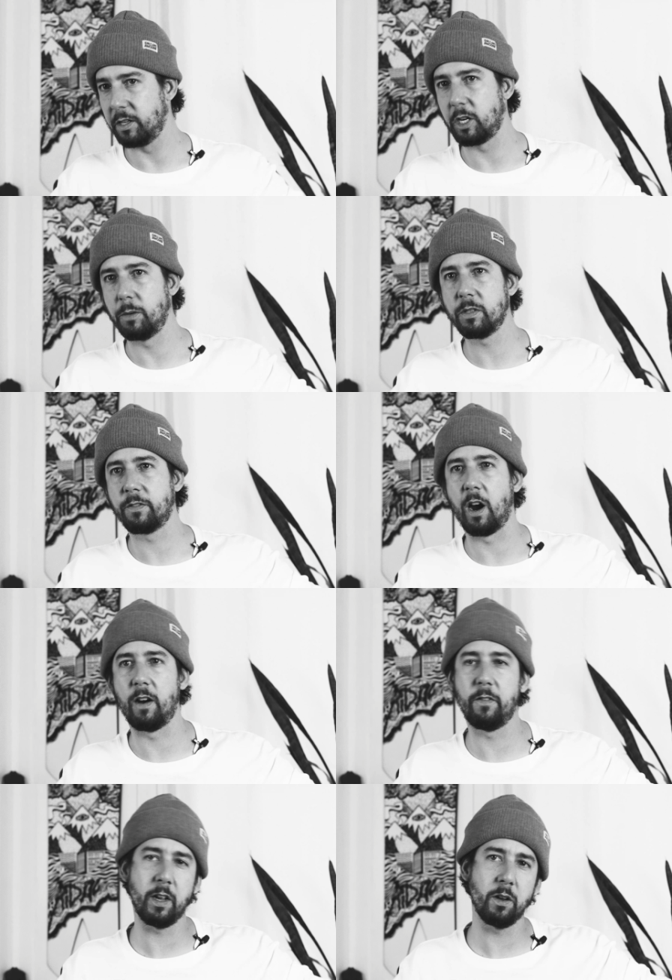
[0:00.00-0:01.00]
In terms of
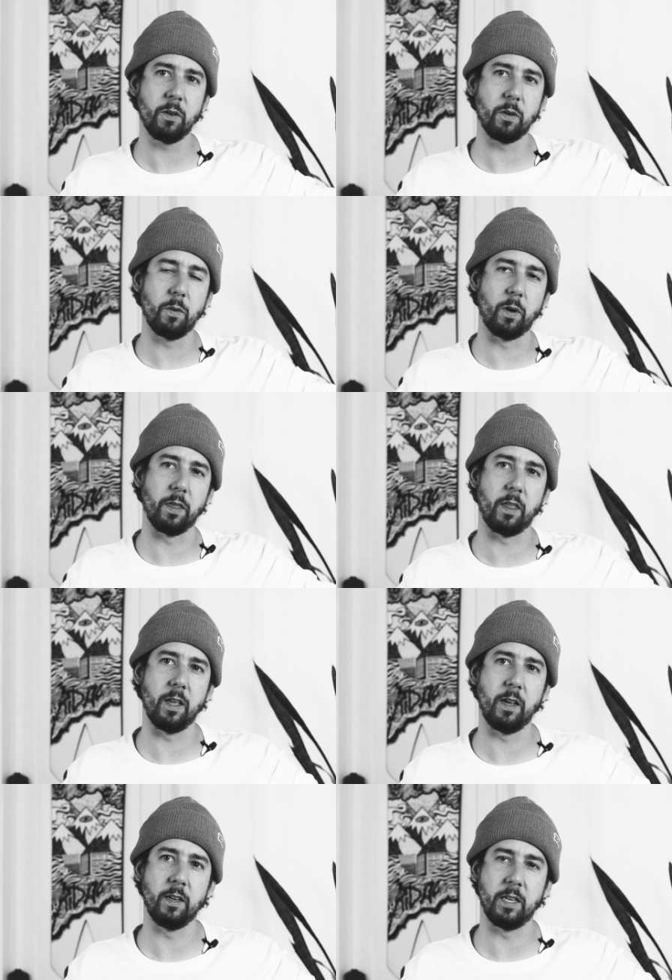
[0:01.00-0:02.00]
carving, what
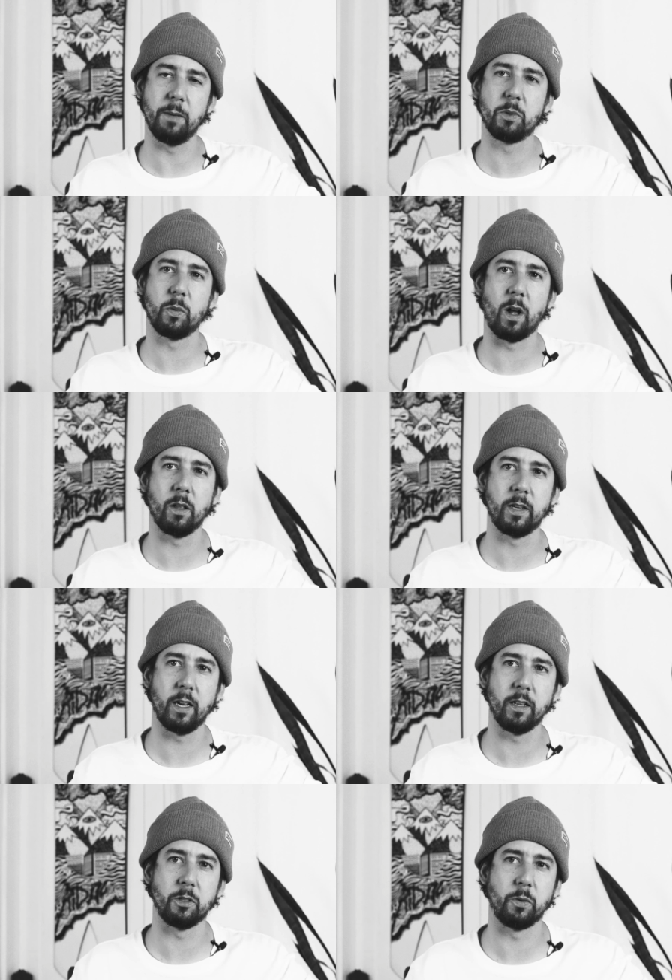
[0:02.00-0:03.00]
the deep
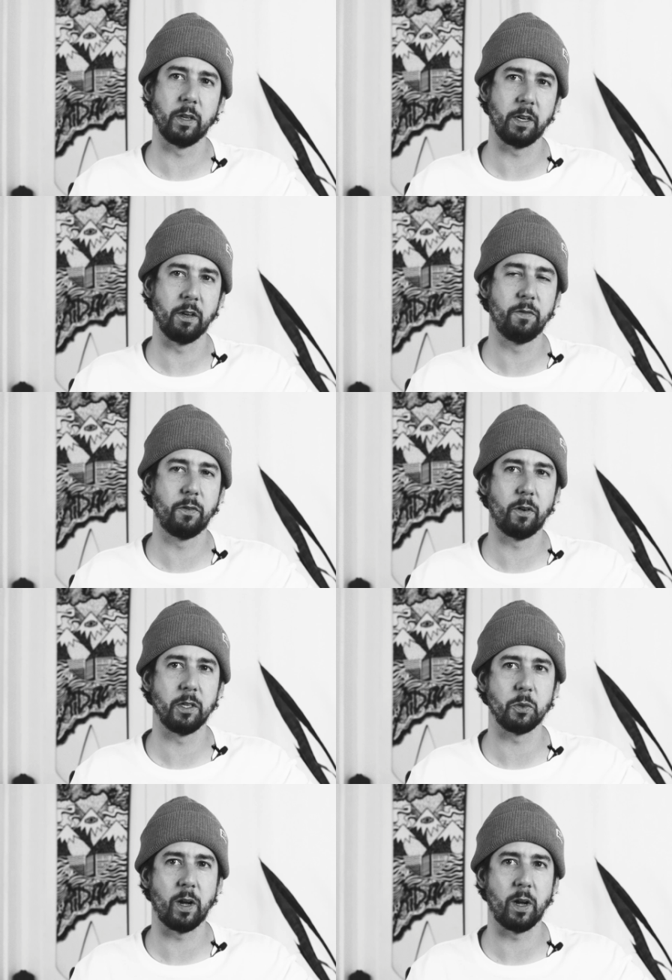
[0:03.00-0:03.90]
swallowtail is really good for as